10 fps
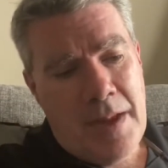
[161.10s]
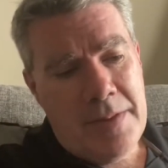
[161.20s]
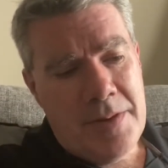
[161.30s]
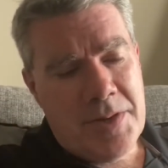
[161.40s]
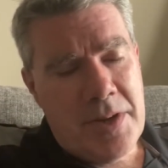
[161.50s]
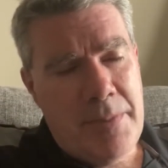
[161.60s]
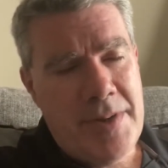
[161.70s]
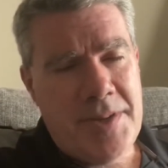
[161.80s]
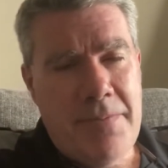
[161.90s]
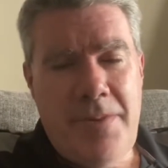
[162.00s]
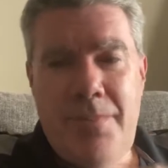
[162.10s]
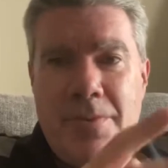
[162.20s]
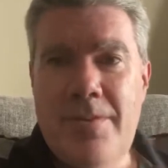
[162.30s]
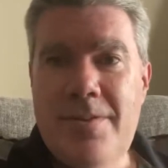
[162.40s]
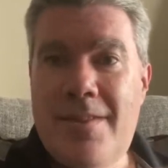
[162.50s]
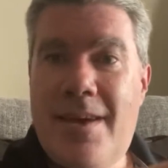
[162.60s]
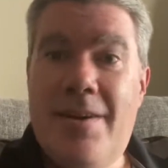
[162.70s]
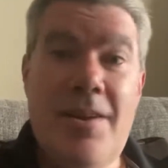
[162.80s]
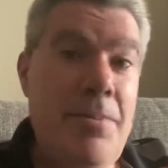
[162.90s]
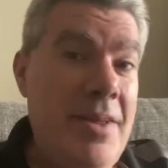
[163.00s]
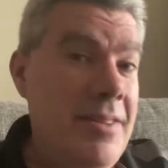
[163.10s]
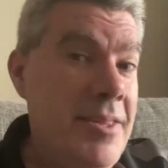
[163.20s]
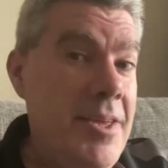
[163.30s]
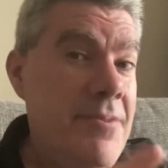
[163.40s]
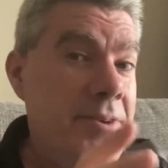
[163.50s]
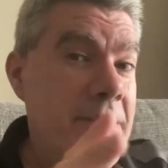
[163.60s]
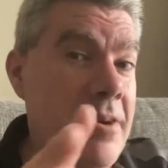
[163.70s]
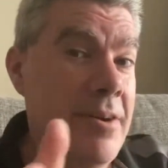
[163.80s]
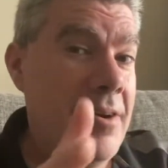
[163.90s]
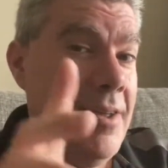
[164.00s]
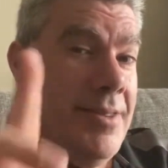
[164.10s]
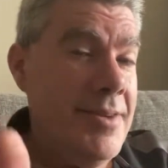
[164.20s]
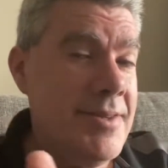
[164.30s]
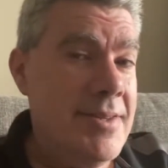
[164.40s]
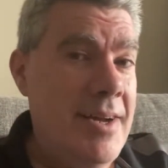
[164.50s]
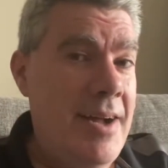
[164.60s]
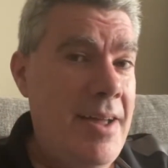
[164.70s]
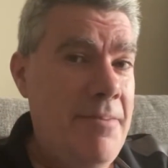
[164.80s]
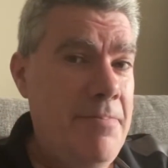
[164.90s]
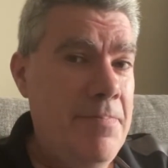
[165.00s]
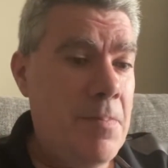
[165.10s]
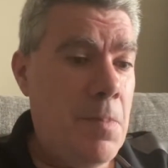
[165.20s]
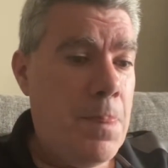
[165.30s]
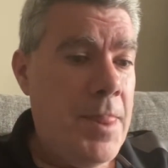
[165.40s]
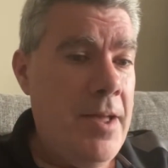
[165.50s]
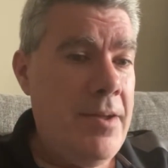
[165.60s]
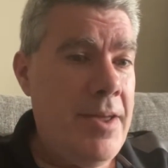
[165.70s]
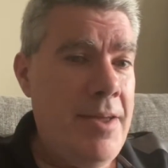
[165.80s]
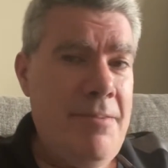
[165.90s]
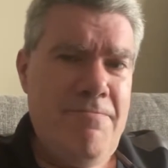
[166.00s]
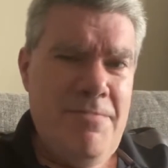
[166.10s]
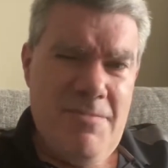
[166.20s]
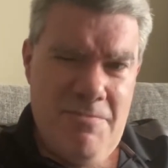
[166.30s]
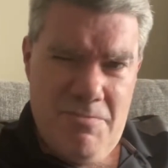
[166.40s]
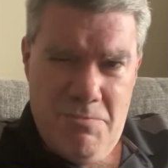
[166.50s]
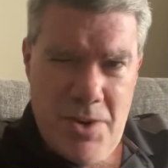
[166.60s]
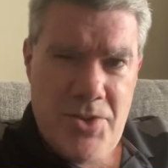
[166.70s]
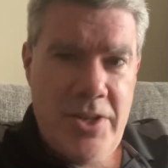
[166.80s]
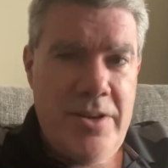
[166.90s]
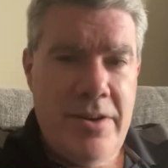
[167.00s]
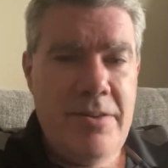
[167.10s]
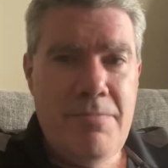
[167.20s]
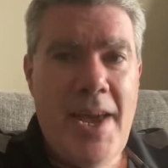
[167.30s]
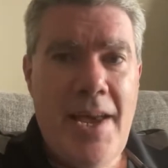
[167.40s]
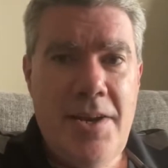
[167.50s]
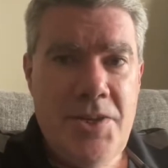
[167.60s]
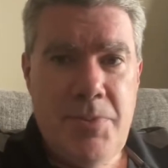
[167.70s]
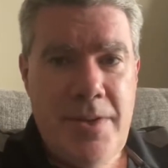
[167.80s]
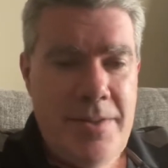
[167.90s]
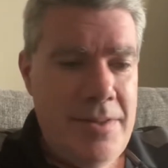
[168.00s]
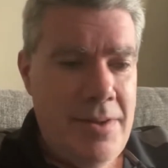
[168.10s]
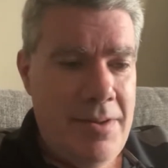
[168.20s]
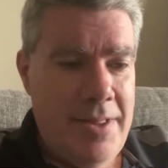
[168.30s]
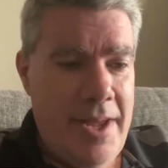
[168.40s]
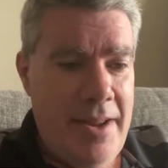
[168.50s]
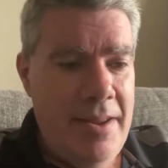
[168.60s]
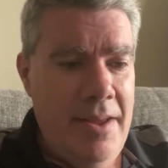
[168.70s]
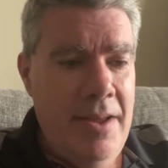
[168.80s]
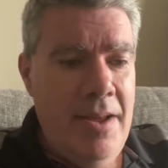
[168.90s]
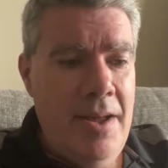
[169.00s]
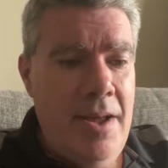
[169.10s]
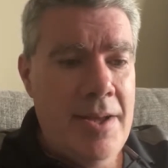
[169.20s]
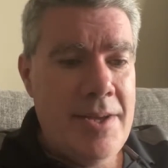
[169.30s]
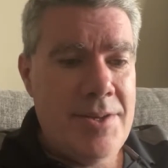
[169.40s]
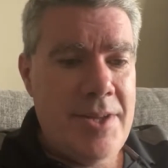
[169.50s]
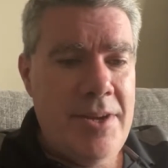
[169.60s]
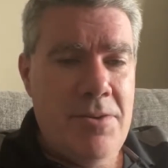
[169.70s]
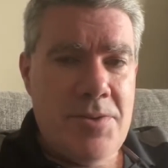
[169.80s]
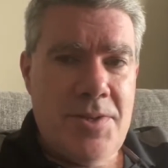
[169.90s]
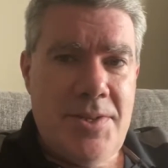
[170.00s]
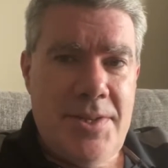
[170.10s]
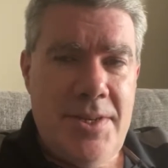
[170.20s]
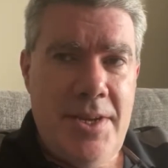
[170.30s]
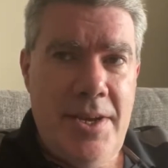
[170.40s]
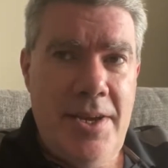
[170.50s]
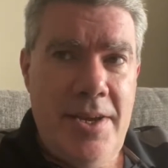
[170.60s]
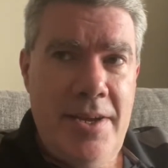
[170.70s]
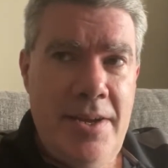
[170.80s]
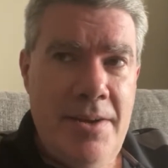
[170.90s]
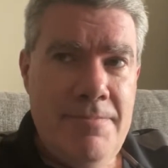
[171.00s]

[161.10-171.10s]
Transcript: there's going to be some people that are going to be leaving her in this time. Okay, mostly her management and all that because they don't see